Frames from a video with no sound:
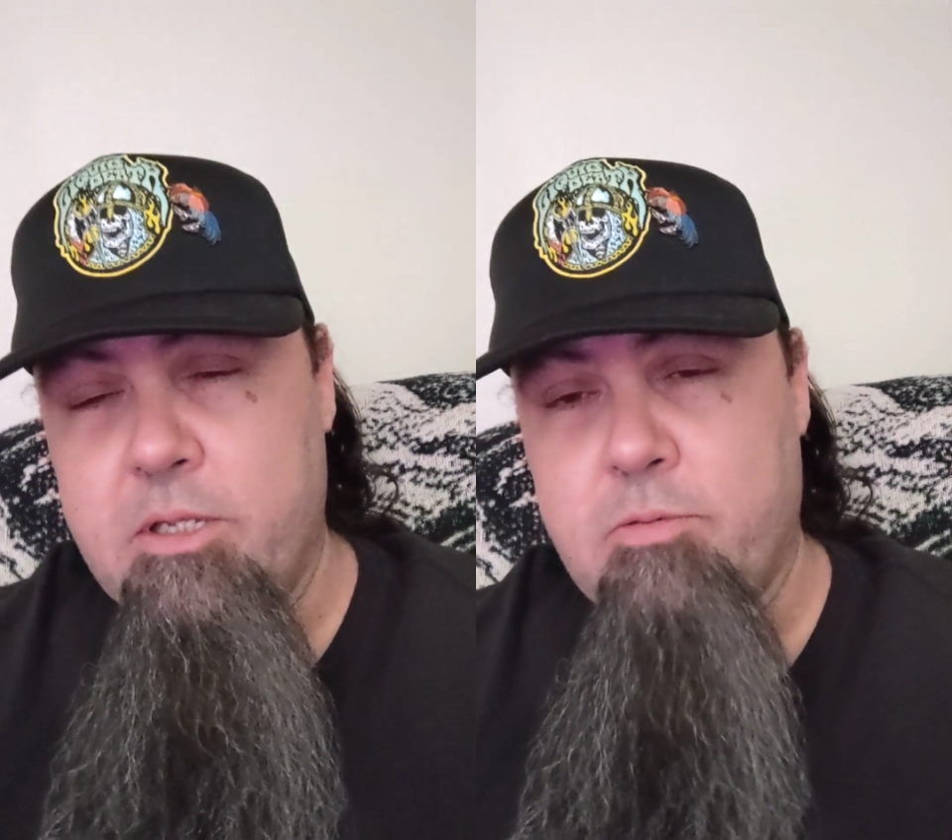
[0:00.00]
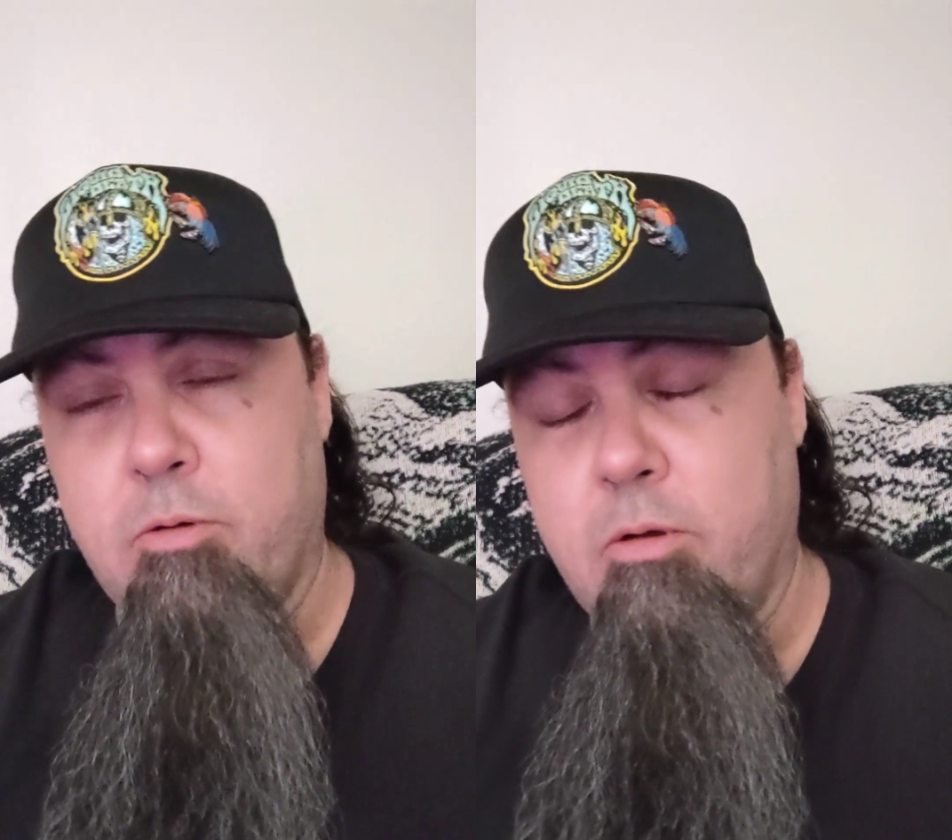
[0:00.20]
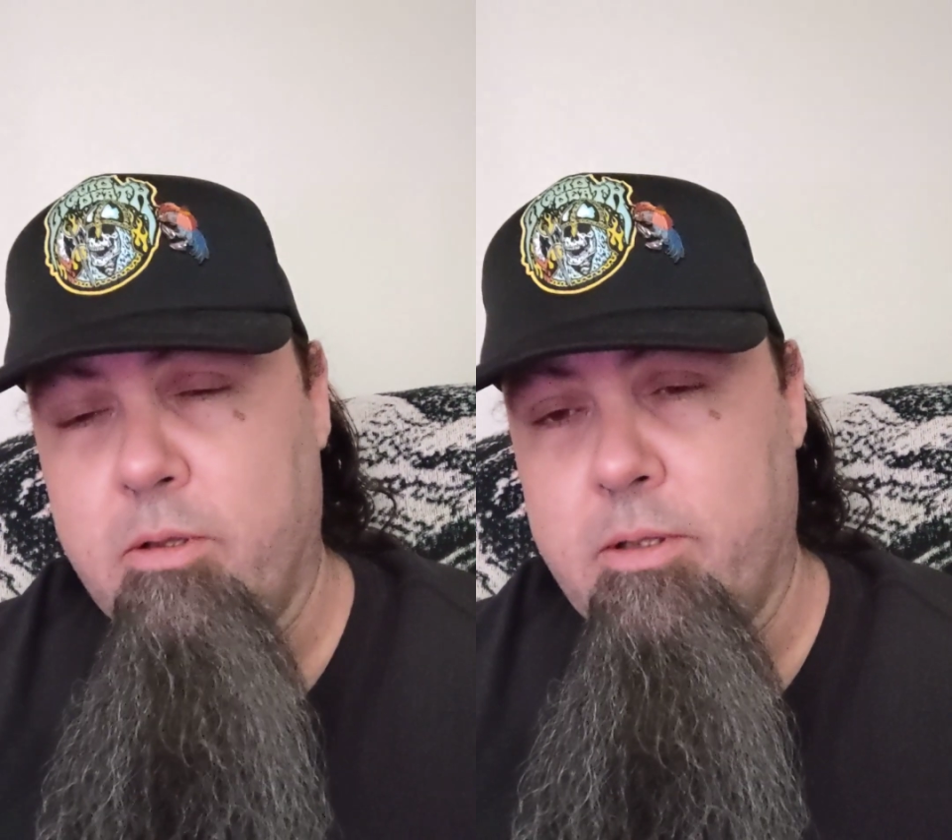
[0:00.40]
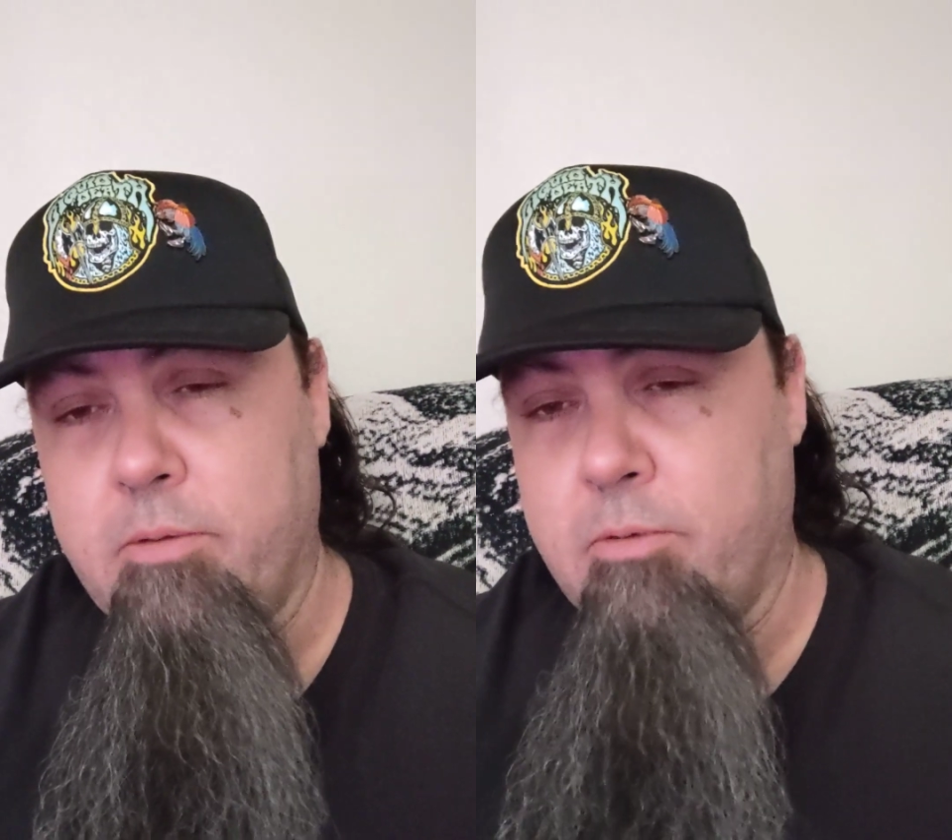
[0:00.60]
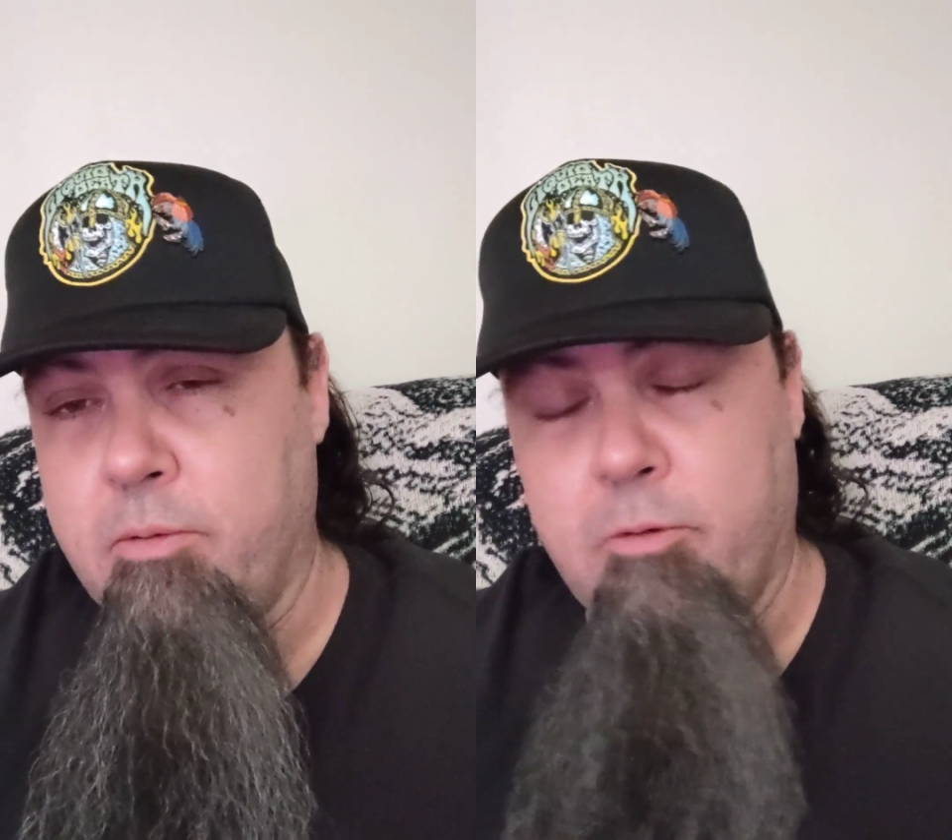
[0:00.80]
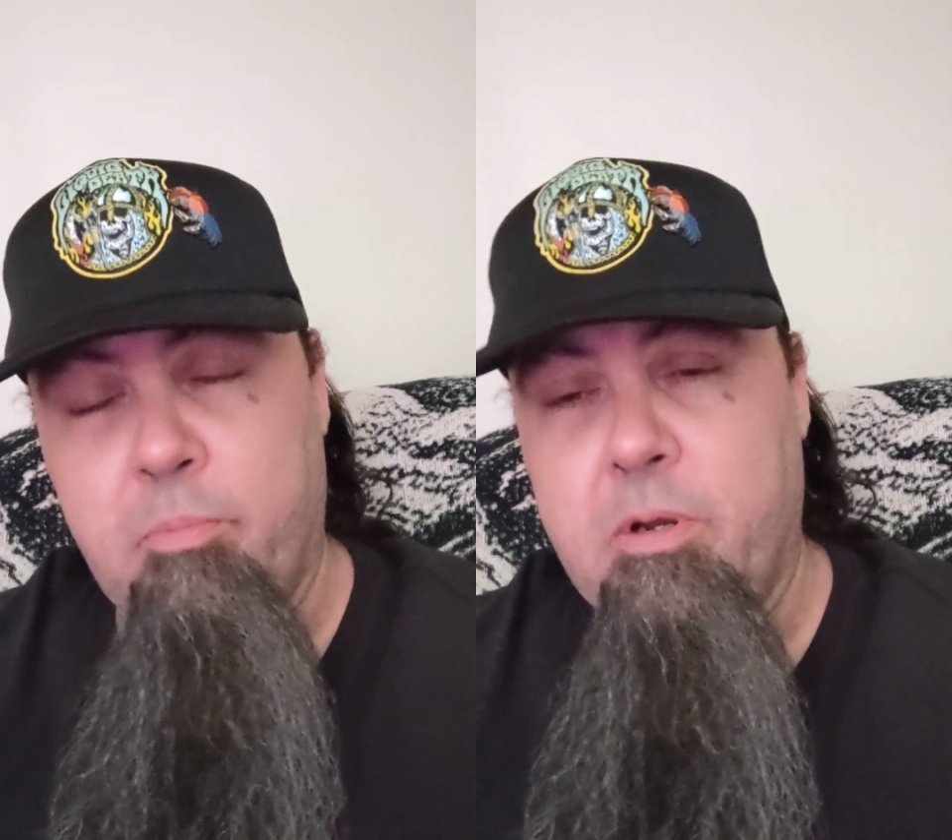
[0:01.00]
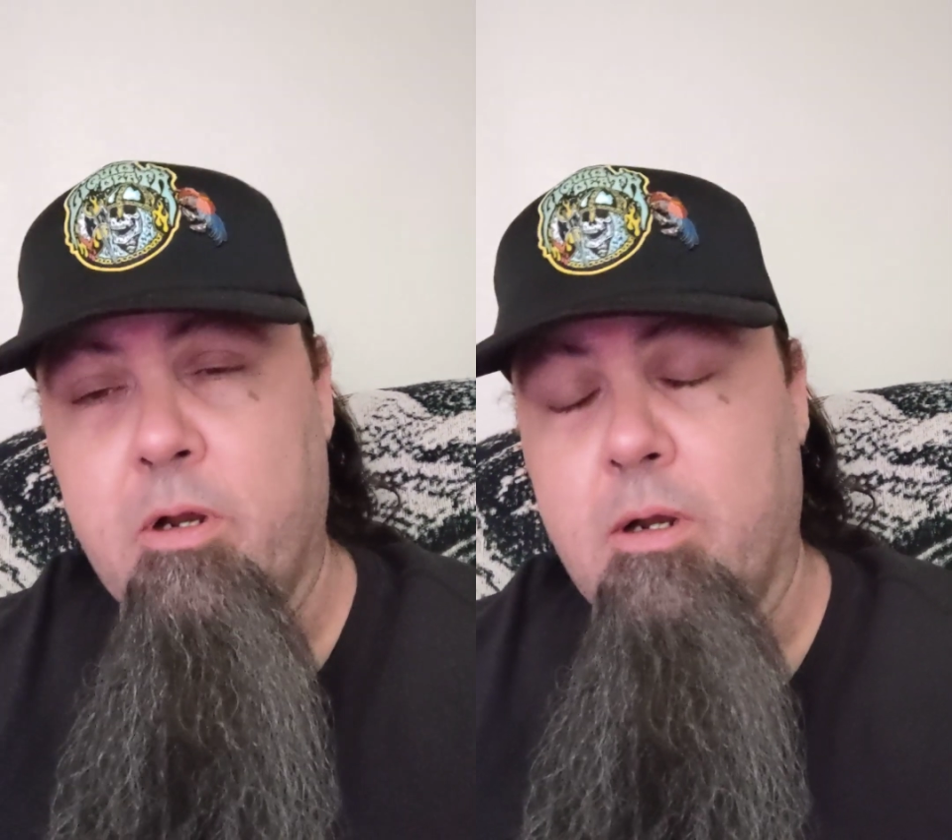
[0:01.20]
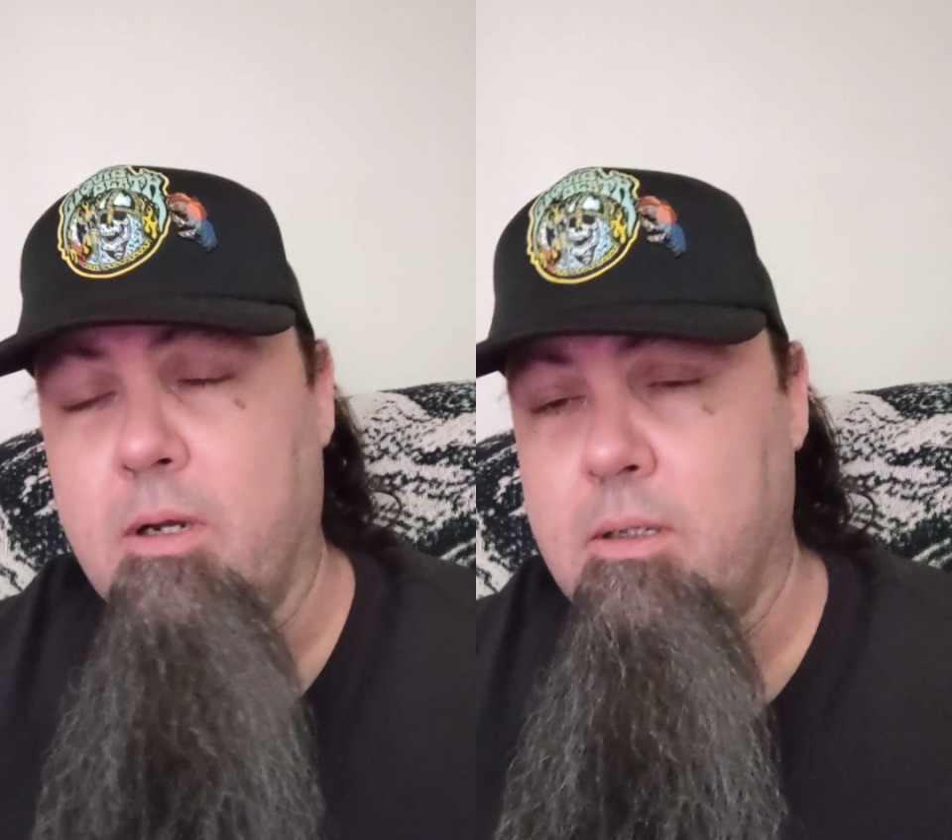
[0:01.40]
this world and we're
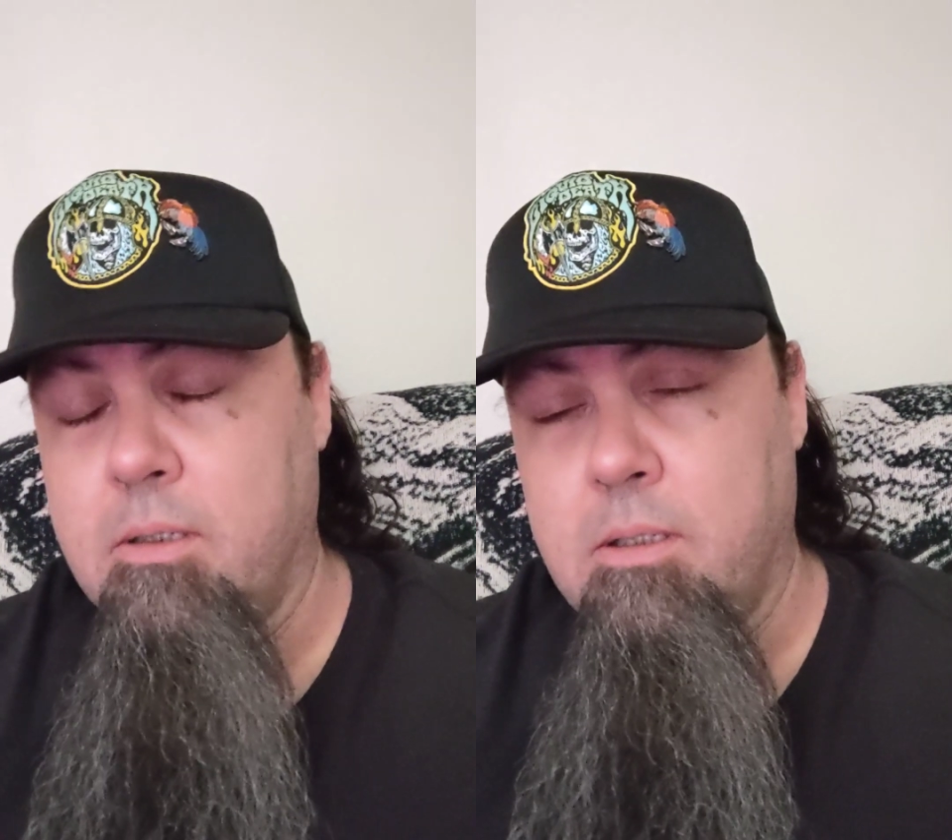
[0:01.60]
pure.